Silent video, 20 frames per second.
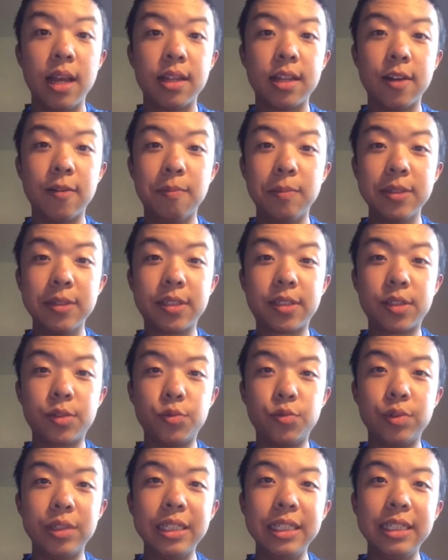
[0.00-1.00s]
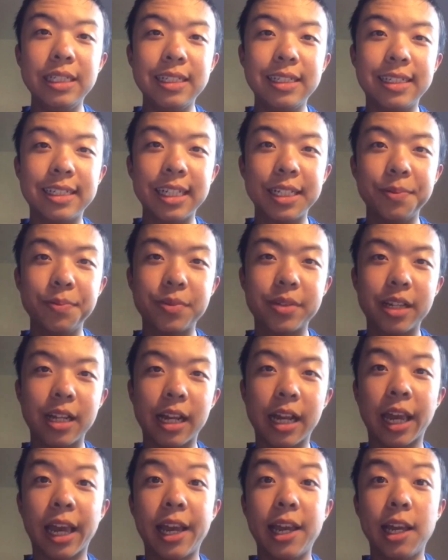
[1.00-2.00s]
Now, Mr. Reed seemed
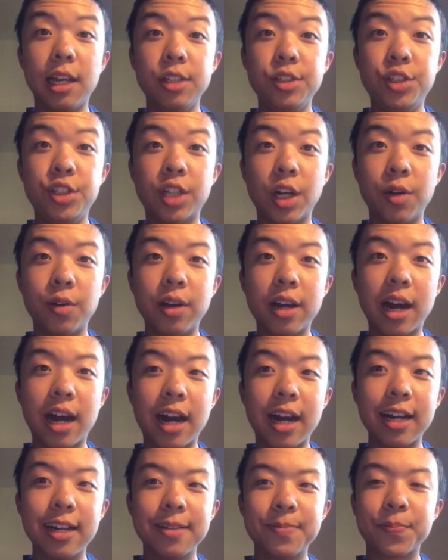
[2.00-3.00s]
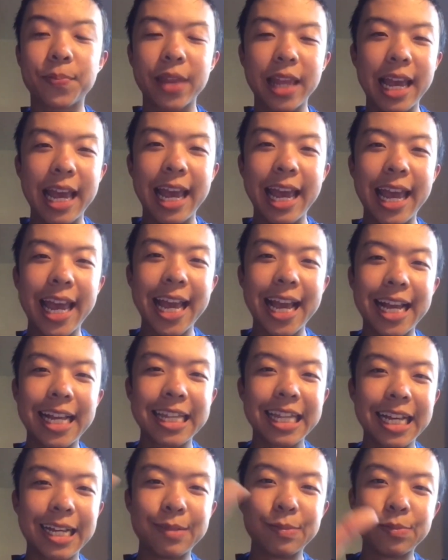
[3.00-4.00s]
like a chill guy,
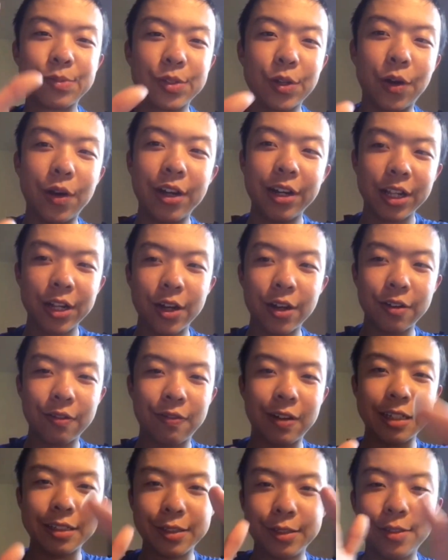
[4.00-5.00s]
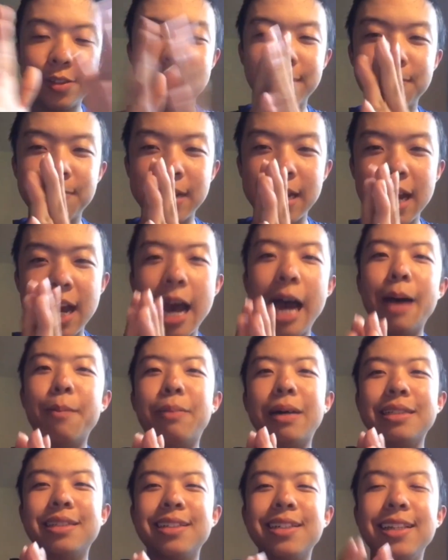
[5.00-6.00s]
and I'm sorry, no offense to him,
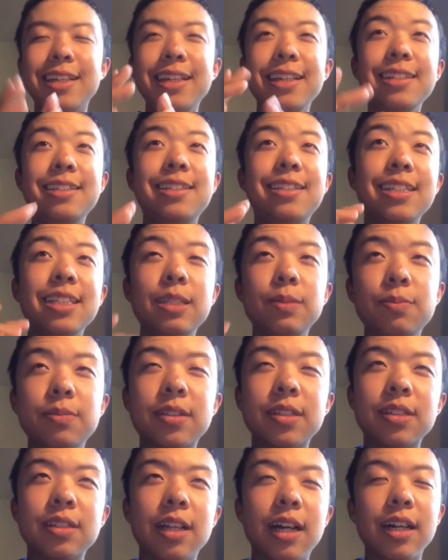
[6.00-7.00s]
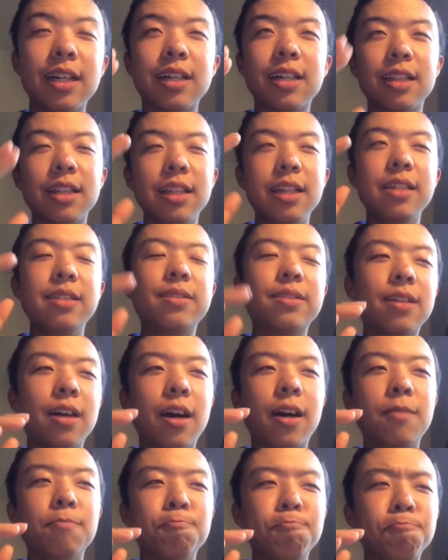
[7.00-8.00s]
but he seems like these,
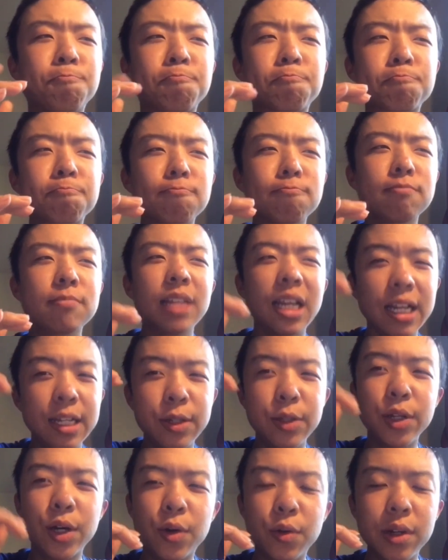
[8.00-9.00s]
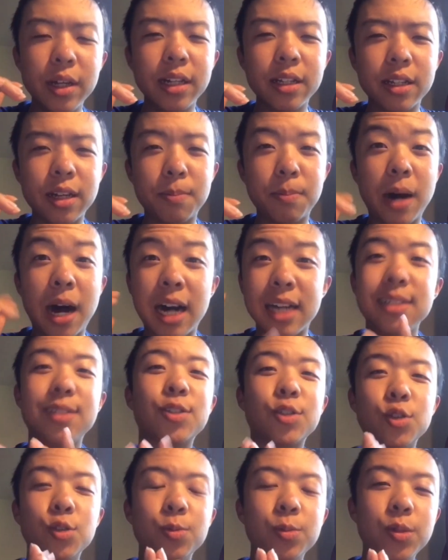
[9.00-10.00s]
you know, in high
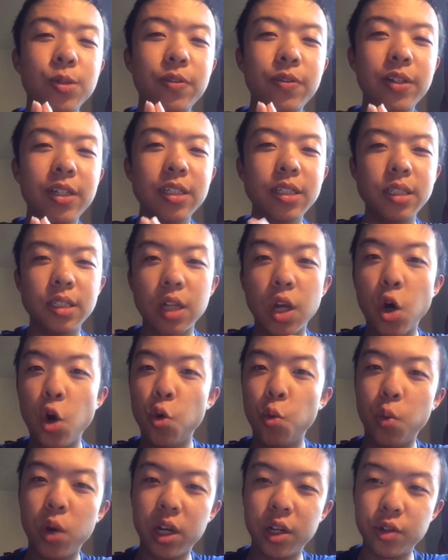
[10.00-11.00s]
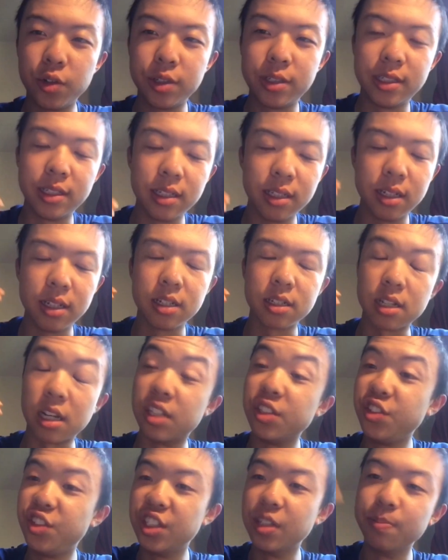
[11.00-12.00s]
school movies where you see these
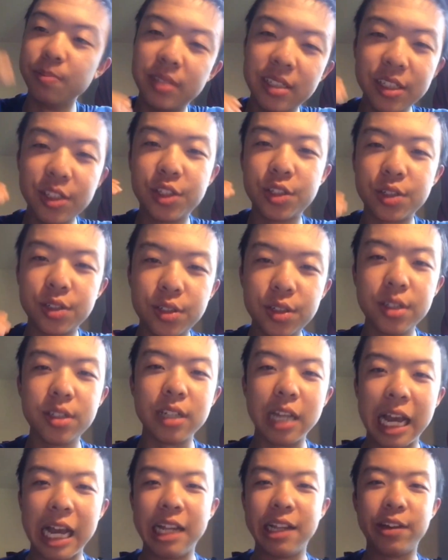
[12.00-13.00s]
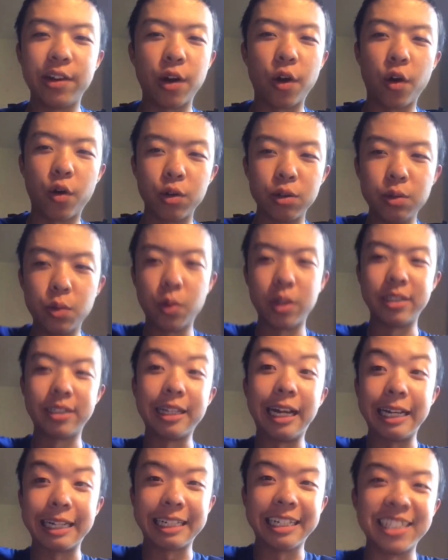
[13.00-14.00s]
gym teachers, they're always
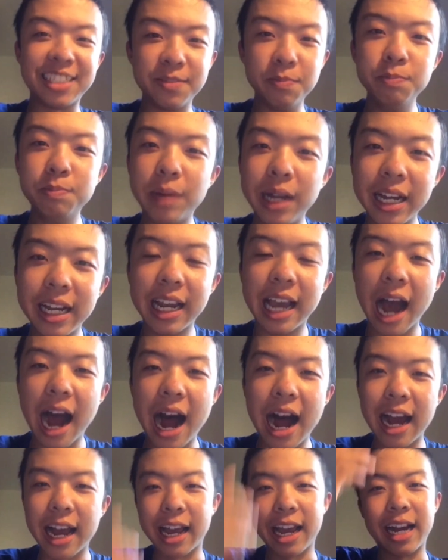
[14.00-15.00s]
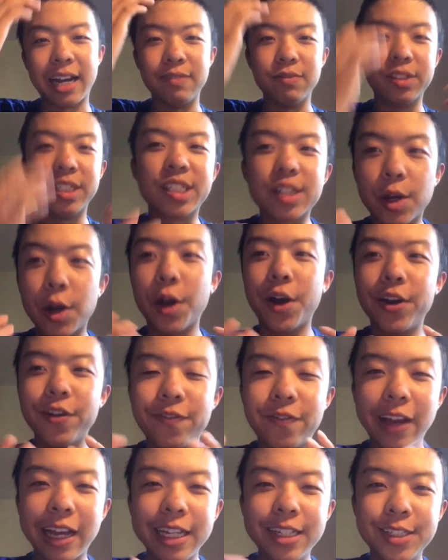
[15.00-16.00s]
like this big guy, kind of scary
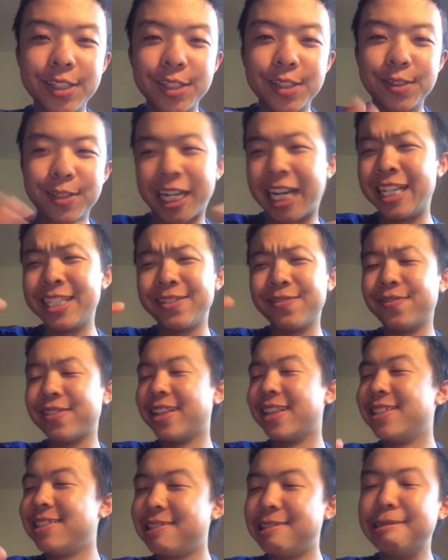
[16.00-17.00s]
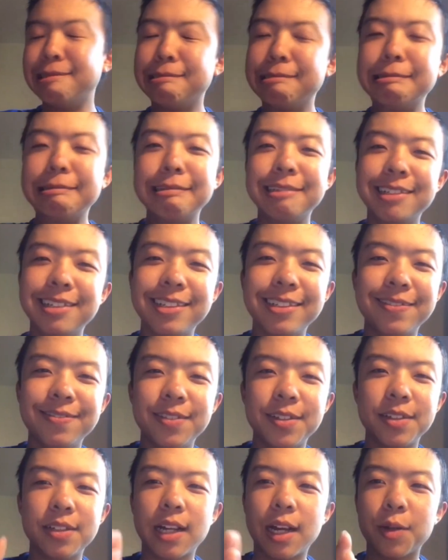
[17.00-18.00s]
face kind of thing.
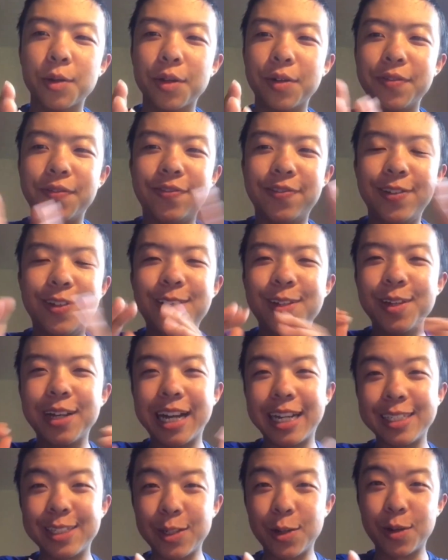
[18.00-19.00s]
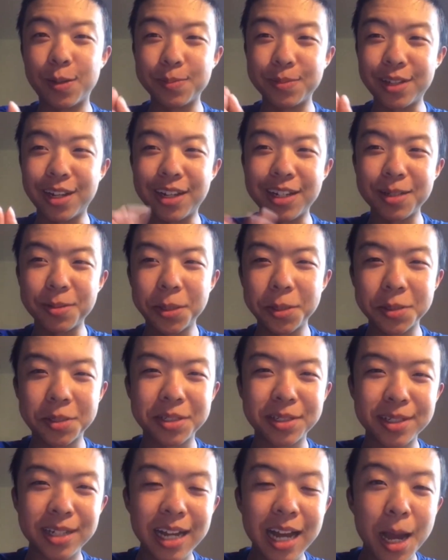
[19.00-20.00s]
I don't know if you guys know what I'm talking
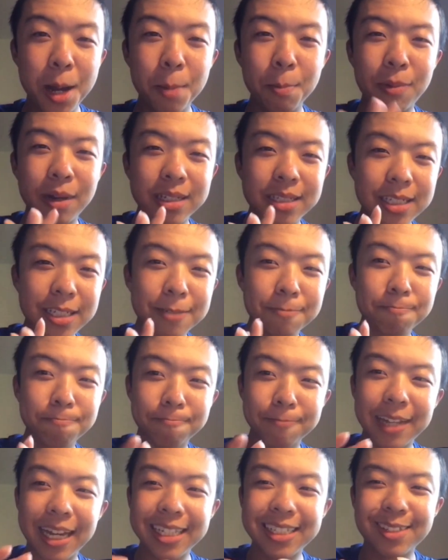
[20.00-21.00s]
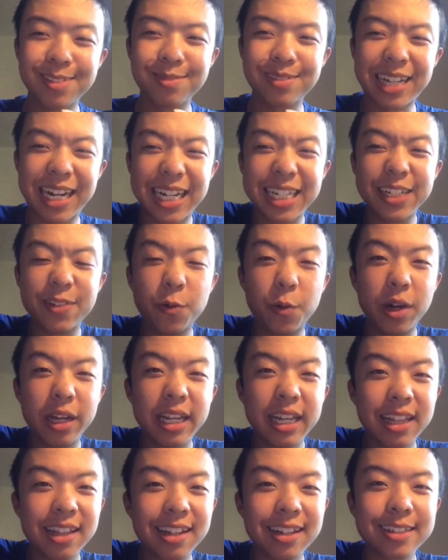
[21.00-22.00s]
about, but that's kind of what
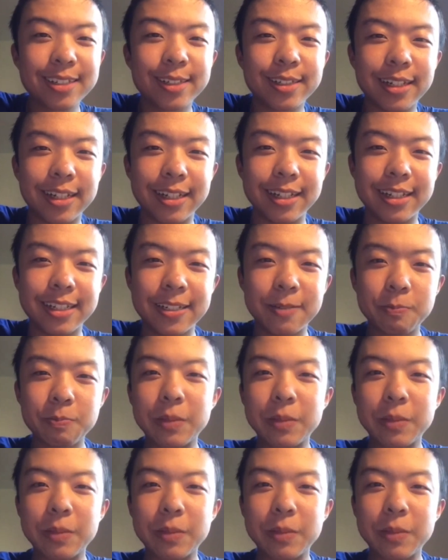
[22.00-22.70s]
he looks like.